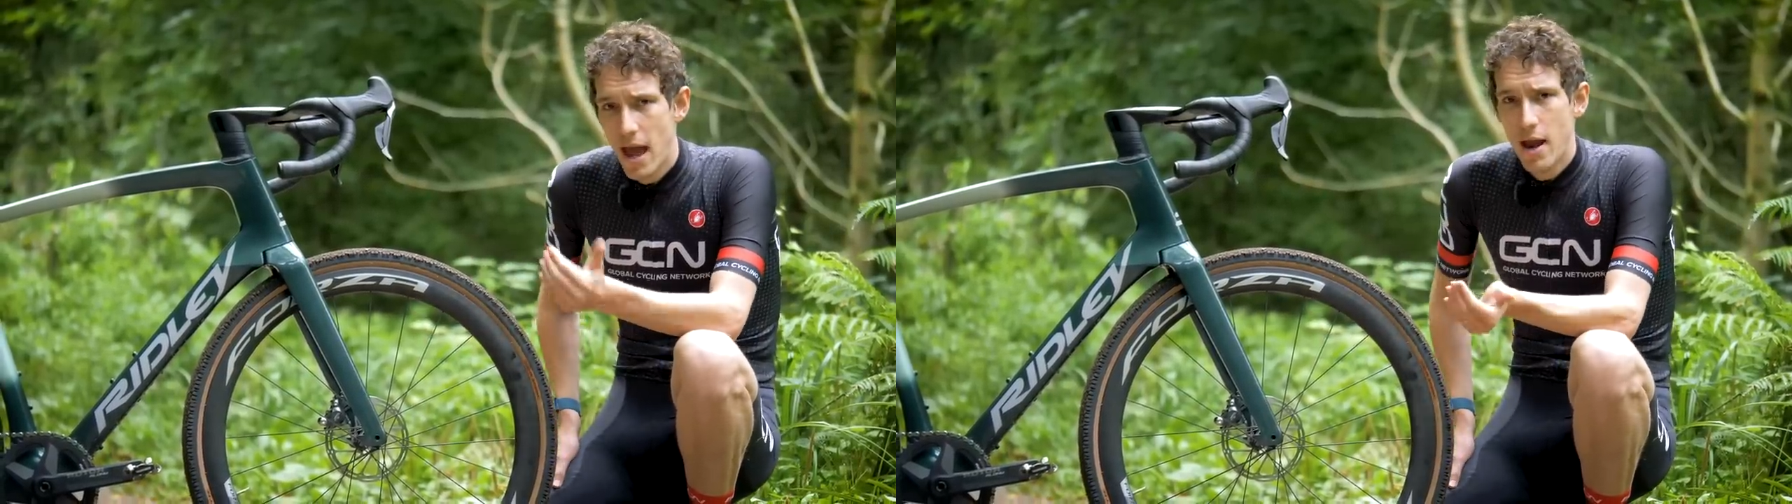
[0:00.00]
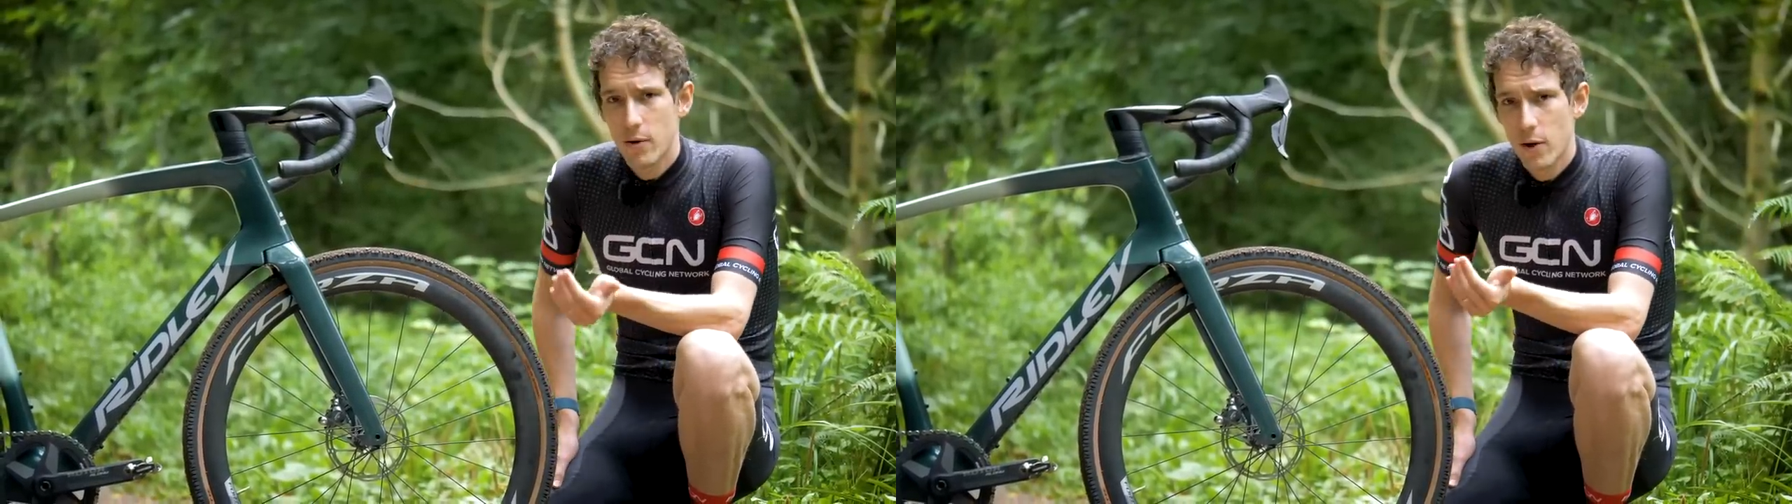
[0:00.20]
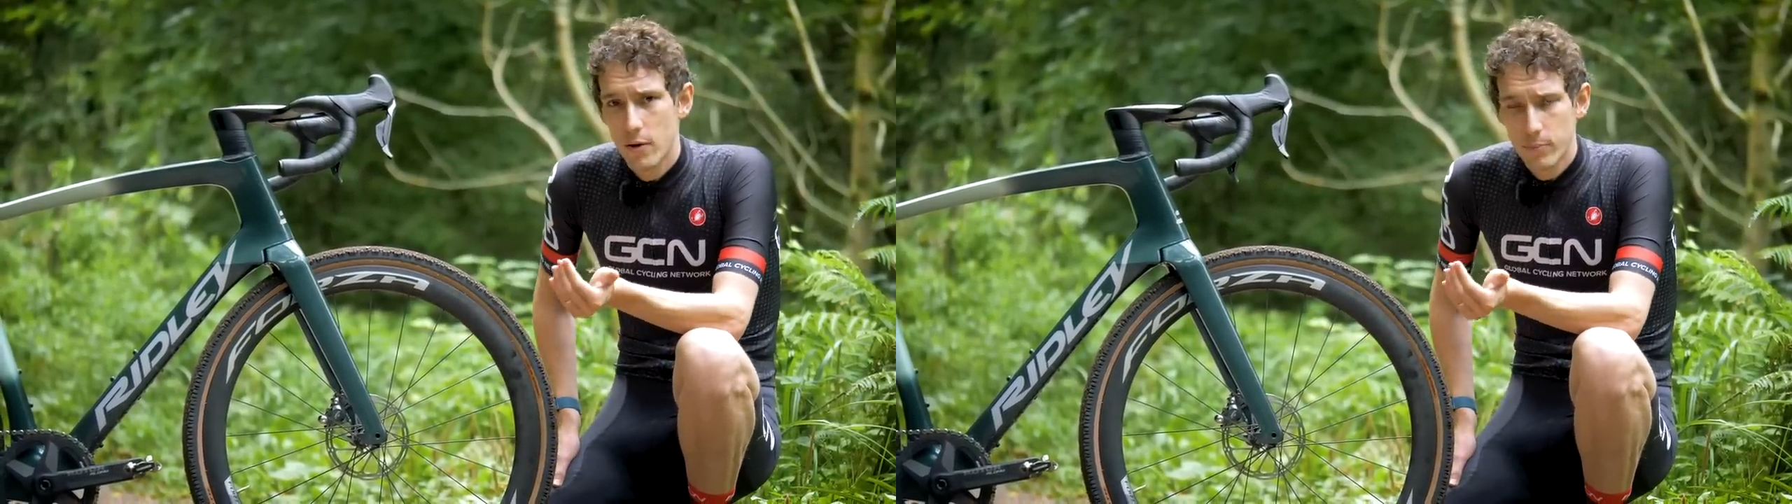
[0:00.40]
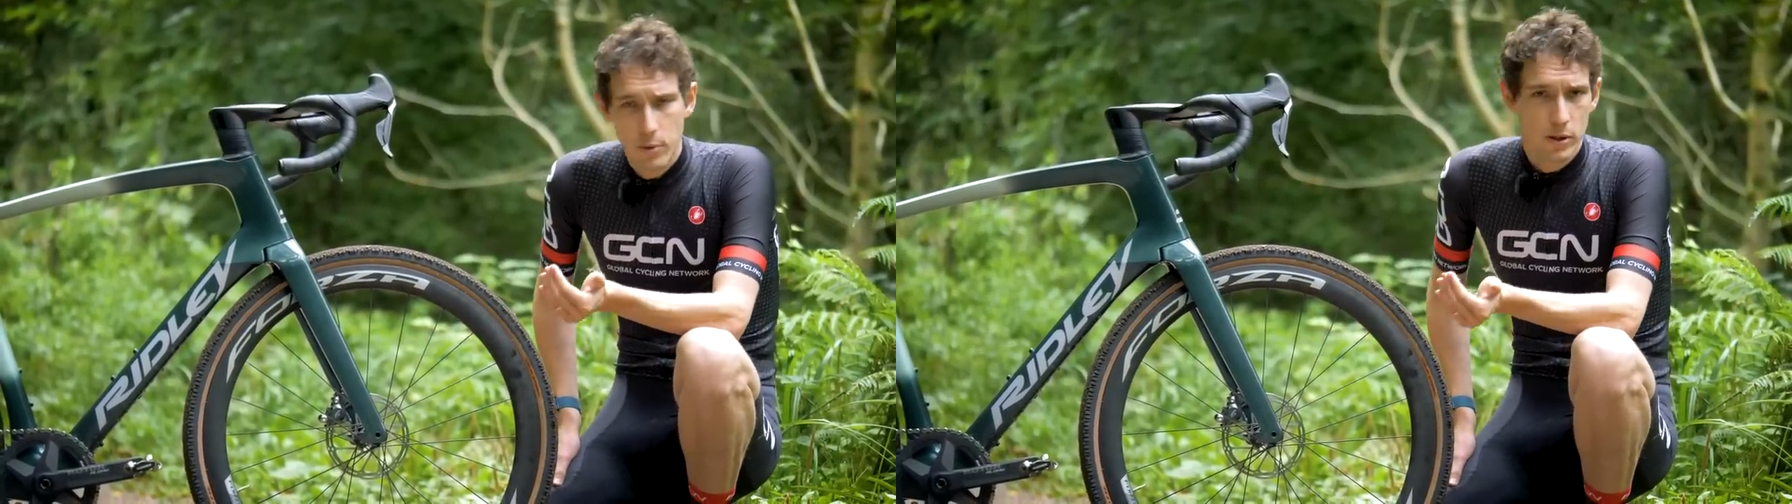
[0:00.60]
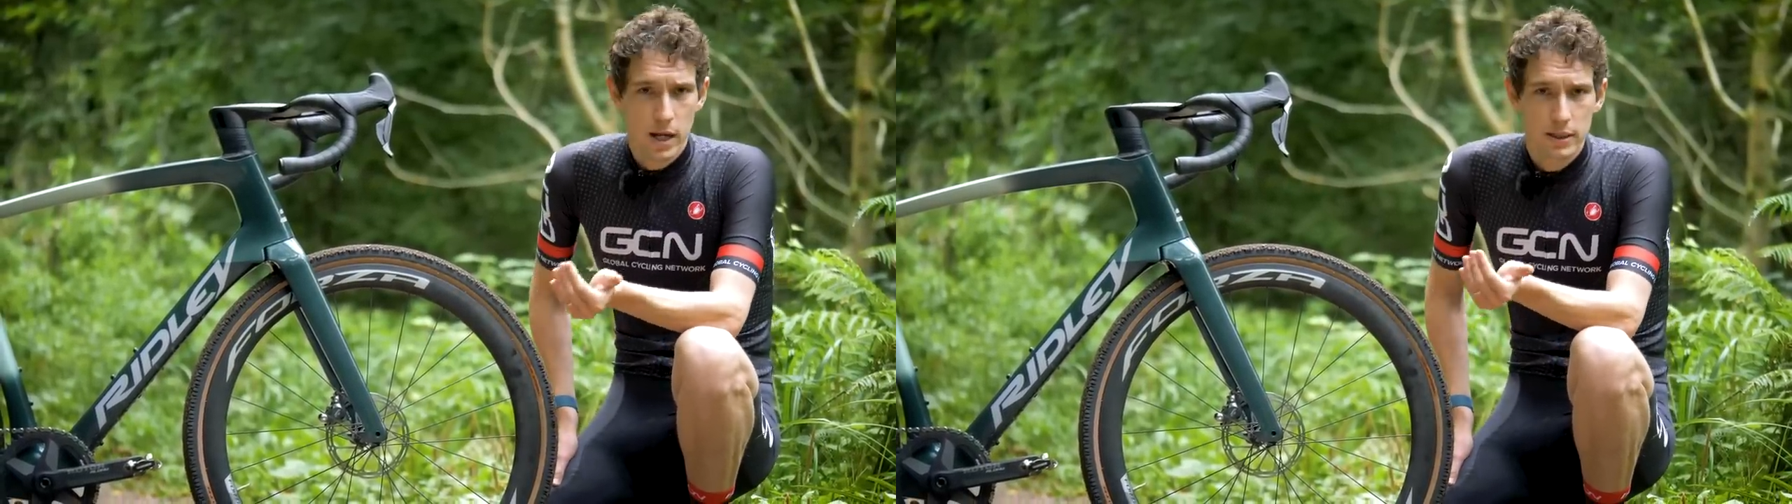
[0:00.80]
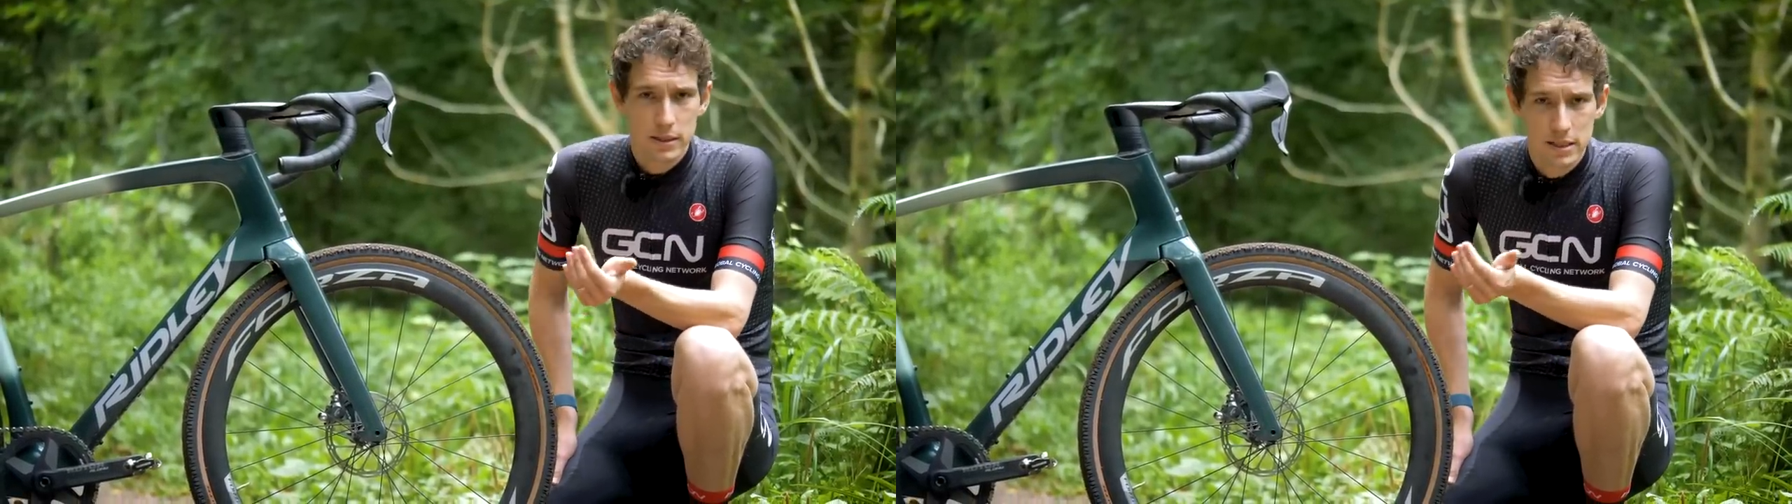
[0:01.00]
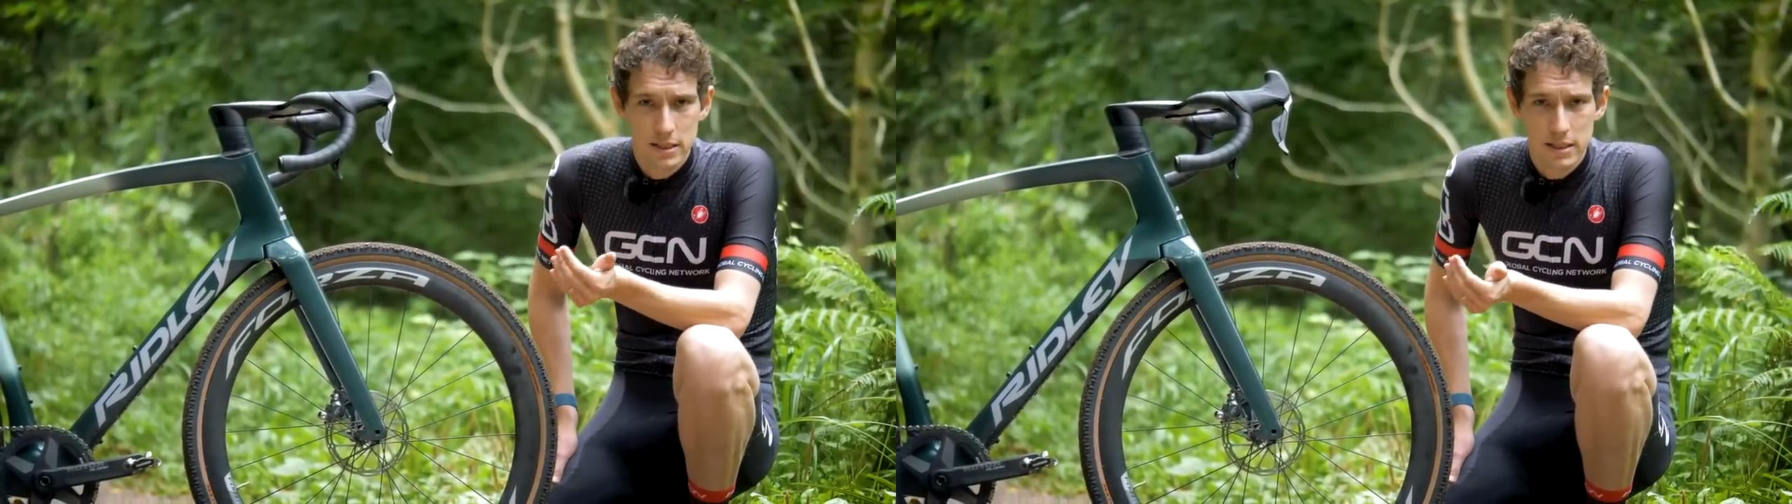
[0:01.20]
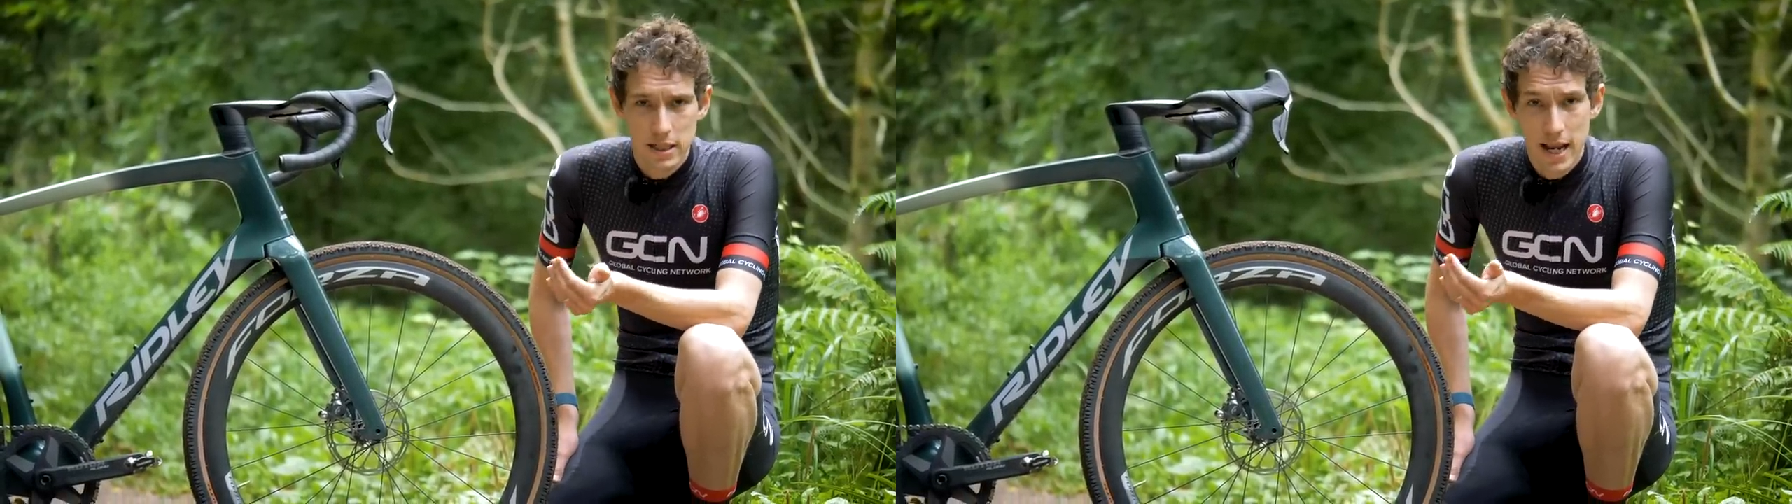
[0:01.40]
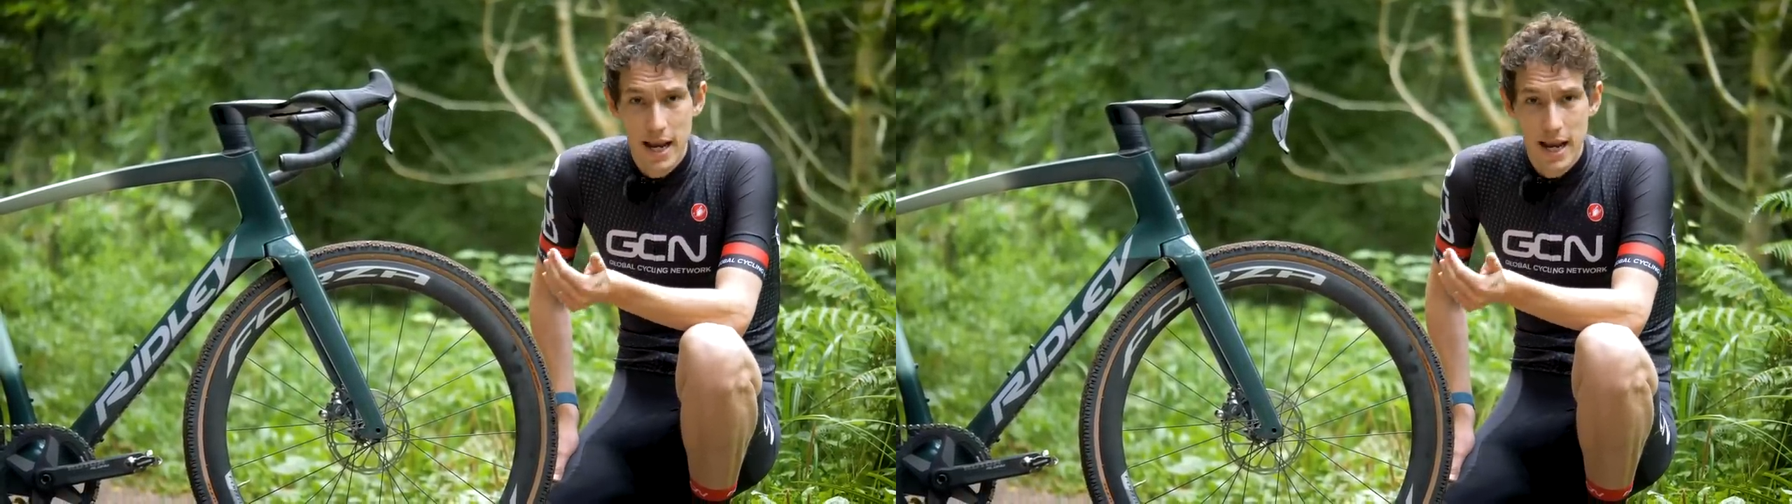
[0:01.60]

aero products